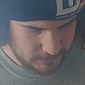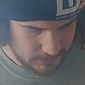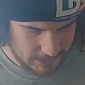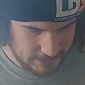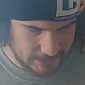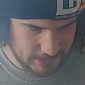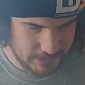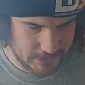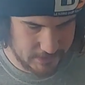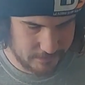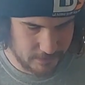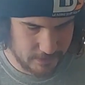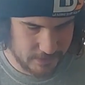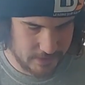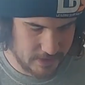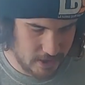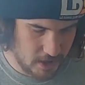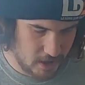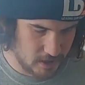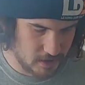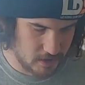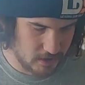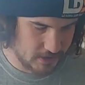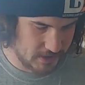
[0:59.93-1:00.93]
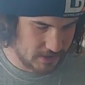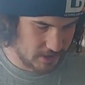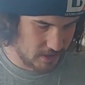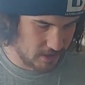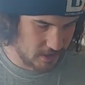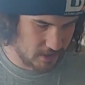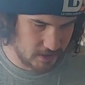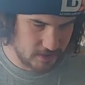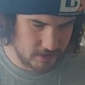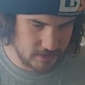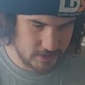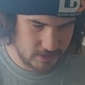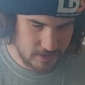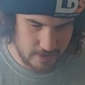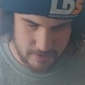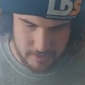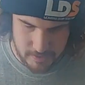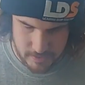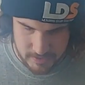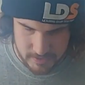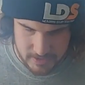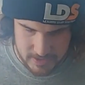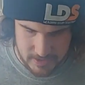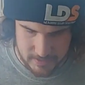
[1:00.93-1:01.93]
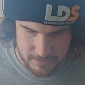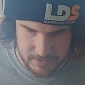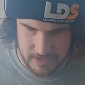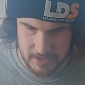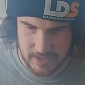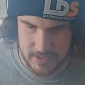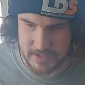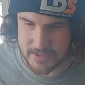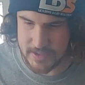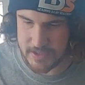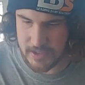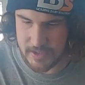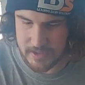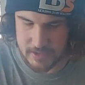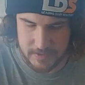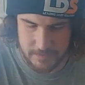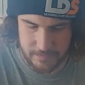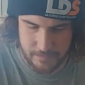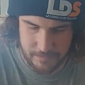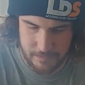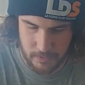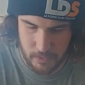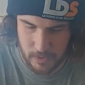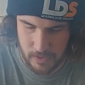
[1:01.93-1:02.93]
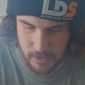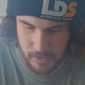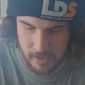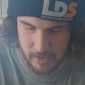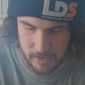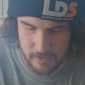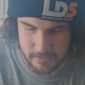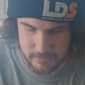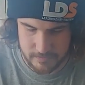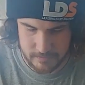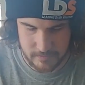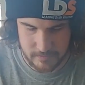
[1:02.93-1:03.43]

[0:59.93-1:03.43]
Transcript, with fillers: I guess for starters here, I ordered some of these things for